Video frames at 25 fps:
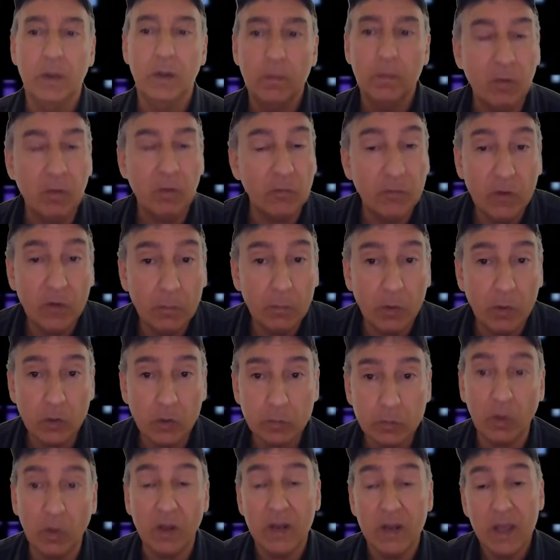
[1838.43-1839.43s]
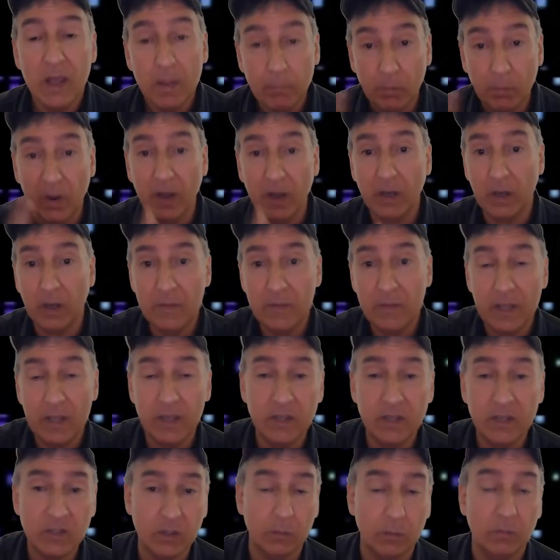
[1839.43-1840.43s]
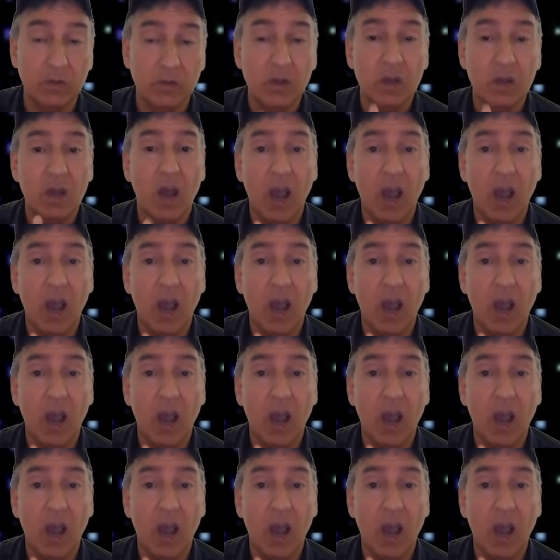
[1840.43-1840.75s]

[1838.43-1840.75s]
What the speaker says: But for the most part, but let me tell you something.